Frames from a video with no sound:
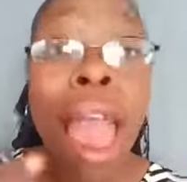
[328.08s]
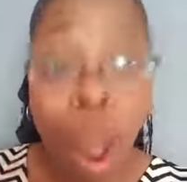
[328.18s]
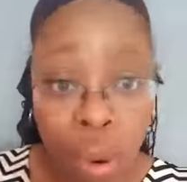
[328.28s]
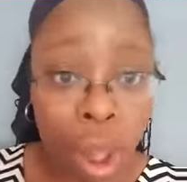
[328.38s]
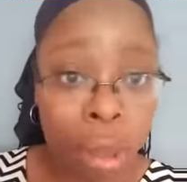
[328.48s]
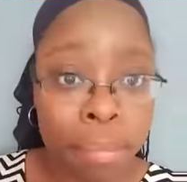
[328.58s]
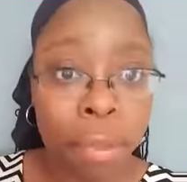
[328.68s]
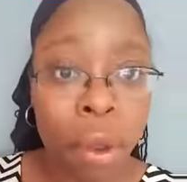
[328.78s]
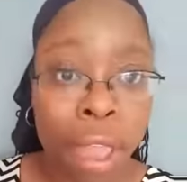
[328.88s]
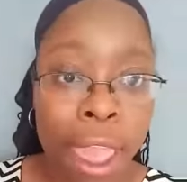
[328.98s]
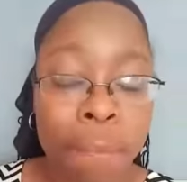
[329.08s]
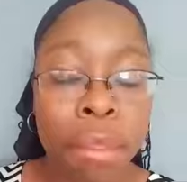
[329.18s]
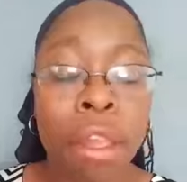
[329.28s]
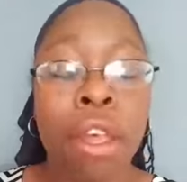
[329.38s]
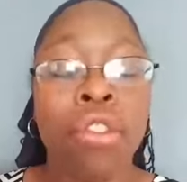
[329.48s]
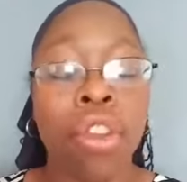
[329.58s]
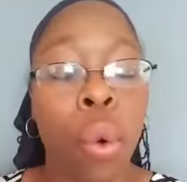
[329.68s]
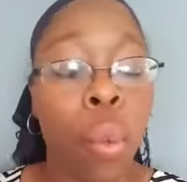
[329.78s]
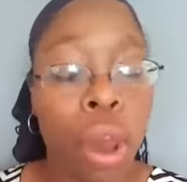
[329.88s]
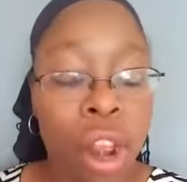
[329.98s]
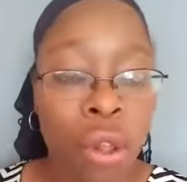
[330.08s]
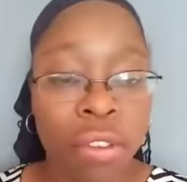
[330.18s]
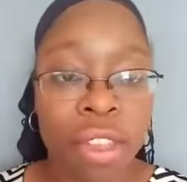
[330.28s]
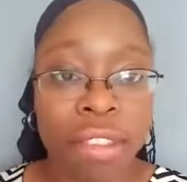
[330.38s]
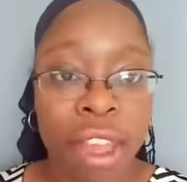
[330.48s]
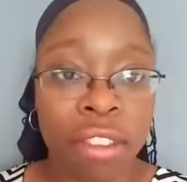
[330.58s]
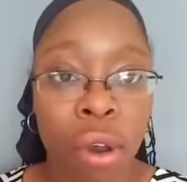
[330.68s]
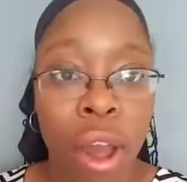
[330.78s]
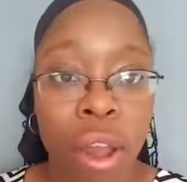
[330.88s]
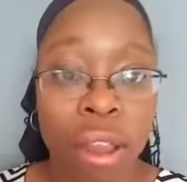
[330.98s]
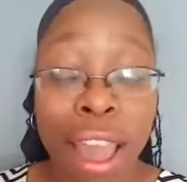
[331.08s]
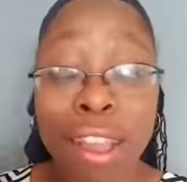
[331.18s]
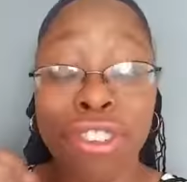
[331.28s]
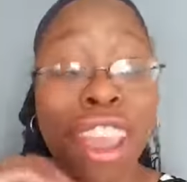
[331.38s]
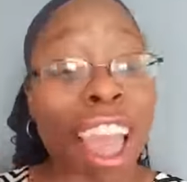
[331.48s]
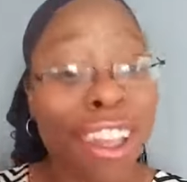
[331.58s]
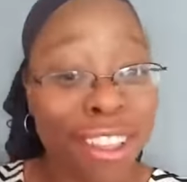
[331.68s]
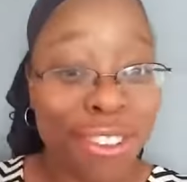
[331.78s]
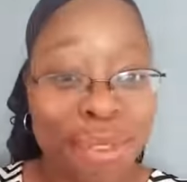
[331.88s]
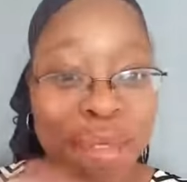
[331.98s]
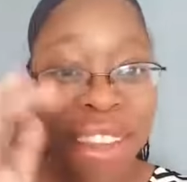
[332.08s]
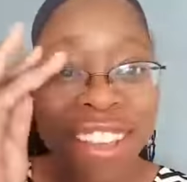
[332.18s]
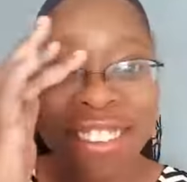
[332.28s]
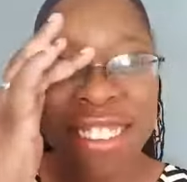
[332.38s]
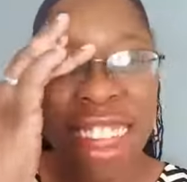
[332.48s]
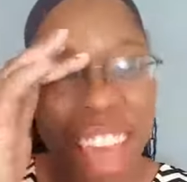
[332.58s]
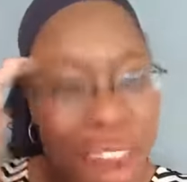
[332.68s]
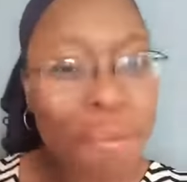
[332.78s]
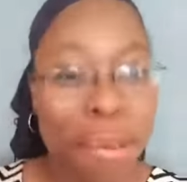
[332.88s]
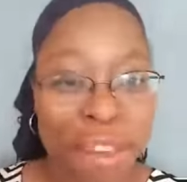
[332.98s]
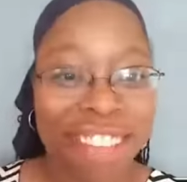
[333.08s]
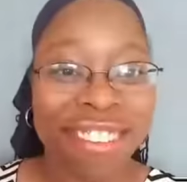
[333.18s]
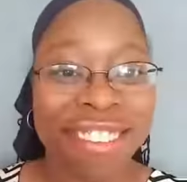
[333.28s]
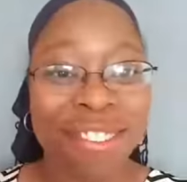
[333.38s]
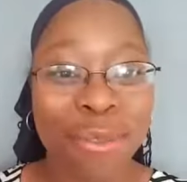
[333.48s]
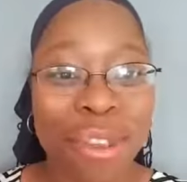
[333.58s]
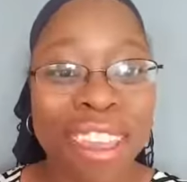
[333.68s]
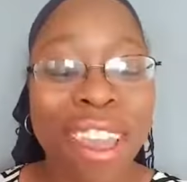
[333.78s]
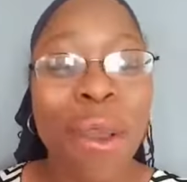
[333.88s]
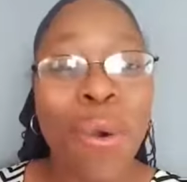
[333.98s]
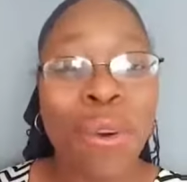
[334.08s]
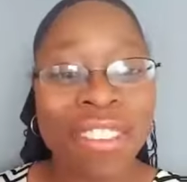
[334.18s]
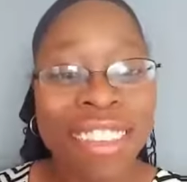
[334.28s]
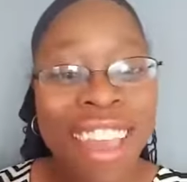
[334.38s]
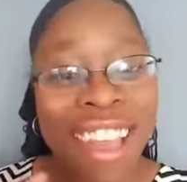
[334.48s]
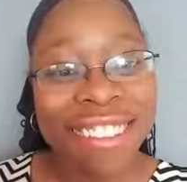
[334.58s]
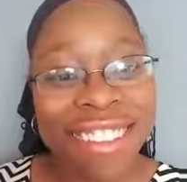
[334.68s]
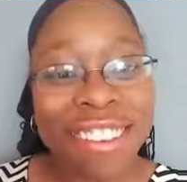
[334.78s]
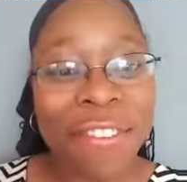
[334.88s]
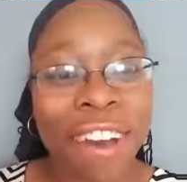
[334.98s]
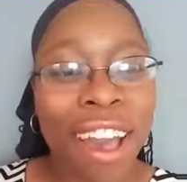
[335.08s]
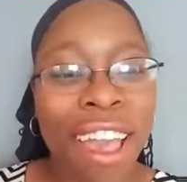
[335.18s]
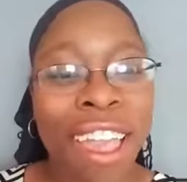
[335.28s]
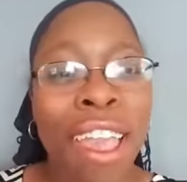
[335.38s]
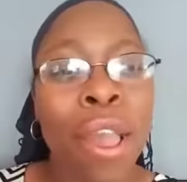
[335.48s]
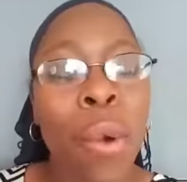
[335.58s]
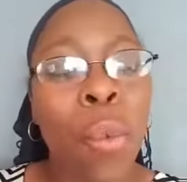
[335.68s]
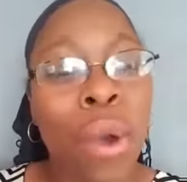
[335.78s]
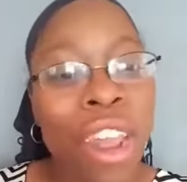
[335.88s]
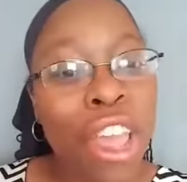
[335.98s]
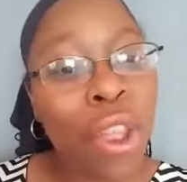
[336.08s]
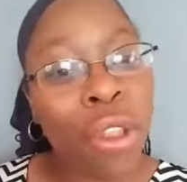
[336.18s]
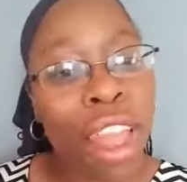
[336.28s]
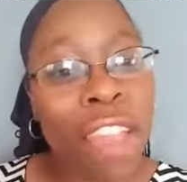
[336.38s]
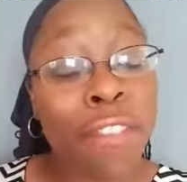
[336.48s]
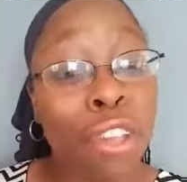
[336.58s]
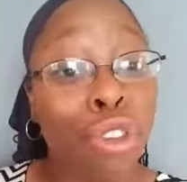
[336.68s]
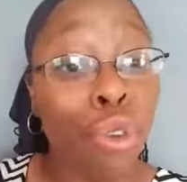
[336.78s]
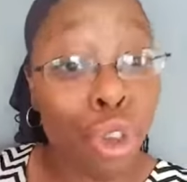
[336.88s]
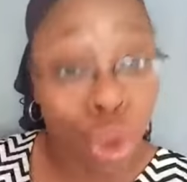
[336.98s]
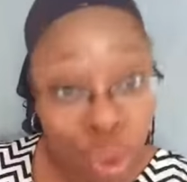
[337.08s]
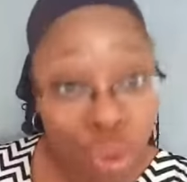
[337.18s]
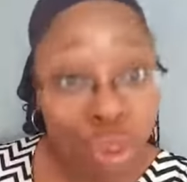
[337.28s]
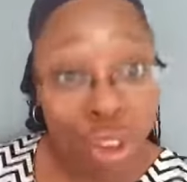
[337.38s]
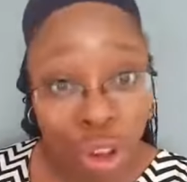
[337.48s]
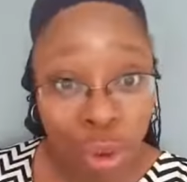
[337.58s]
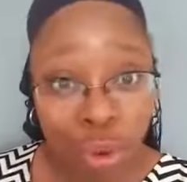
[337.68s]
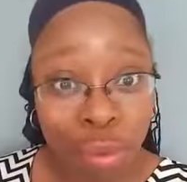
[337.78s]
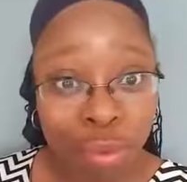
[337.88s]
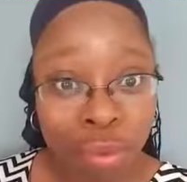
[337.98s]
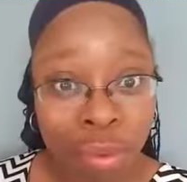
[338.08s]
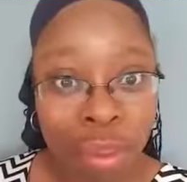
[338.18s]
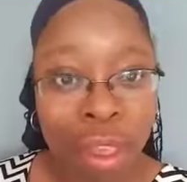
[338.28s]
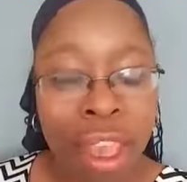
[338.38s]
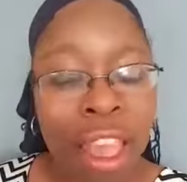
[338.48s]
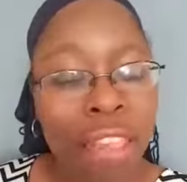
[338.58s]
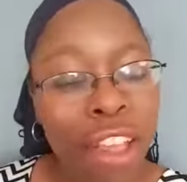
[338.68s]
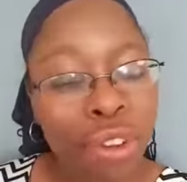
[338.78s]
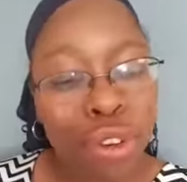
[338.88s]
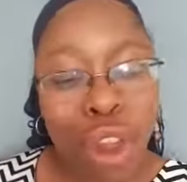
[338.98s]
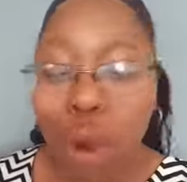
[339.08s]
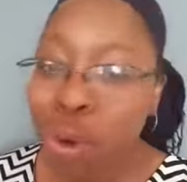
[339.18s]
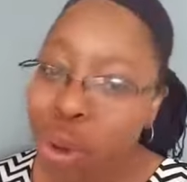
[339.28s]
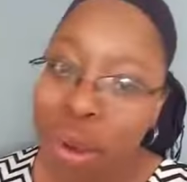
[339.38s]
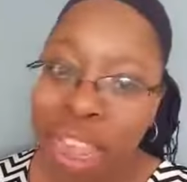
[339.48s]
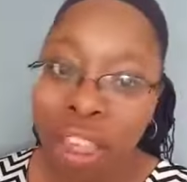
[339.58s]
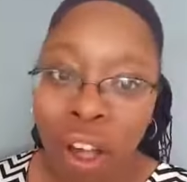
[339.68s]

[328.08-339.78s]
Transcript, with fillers: outcome. Okay. So one of those things I told, I, I, challenged my patients, a lot of my patients this week was to identify what in your life that you used to do that you don't do any